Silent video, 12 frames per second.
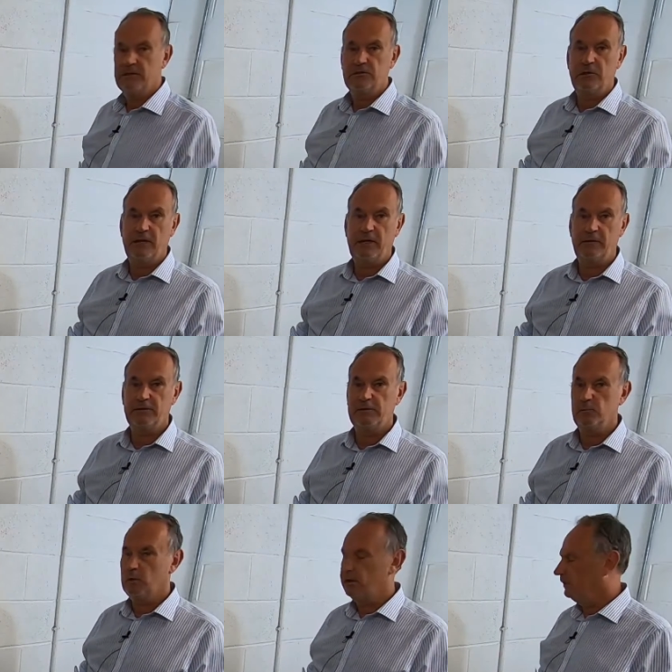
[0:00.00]
So how does
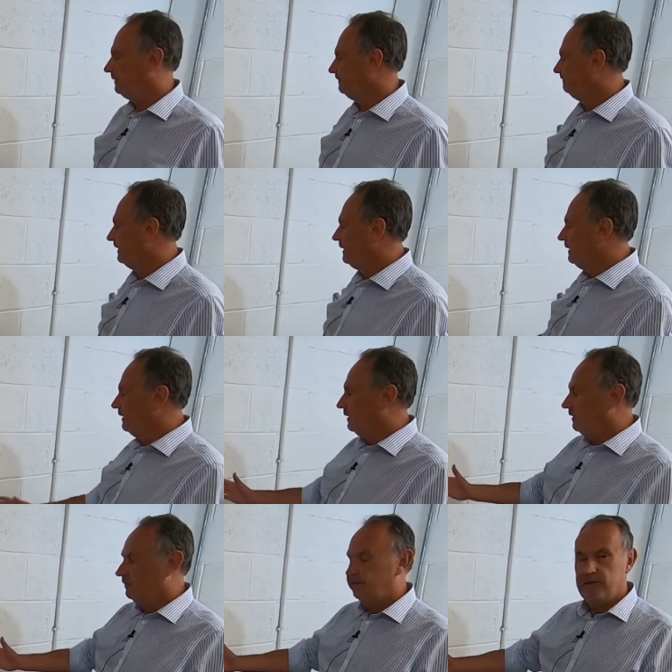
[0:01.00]
it work?
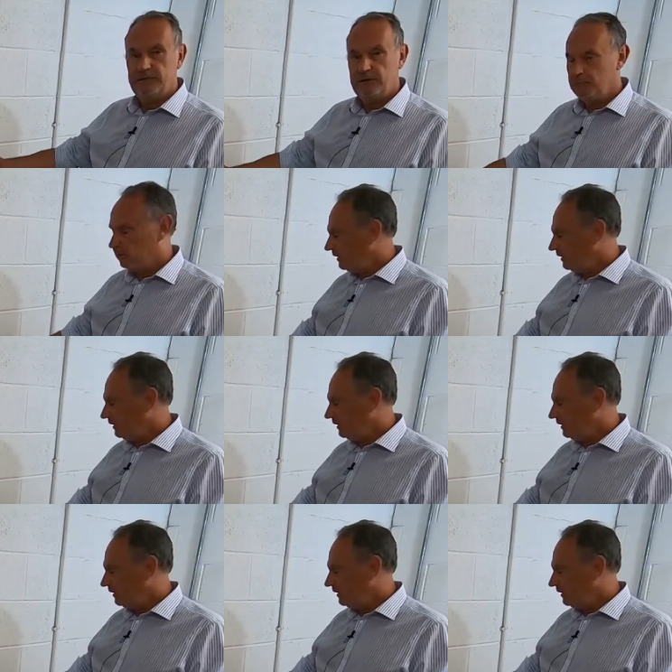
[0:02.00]
First thing we're